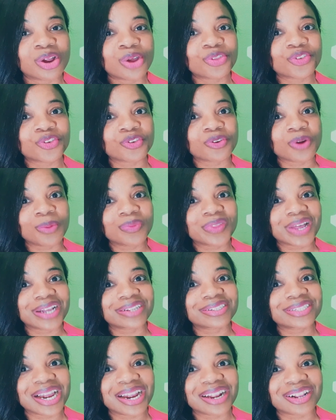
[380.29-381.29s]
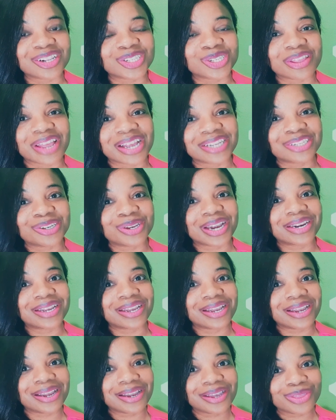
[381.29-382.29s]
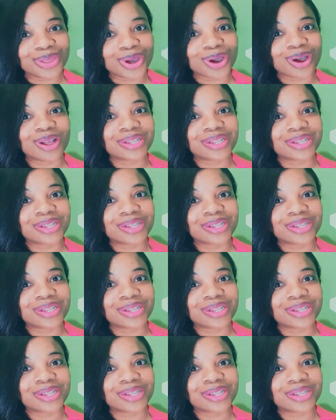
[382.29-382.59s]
throughout that cycle so that you can either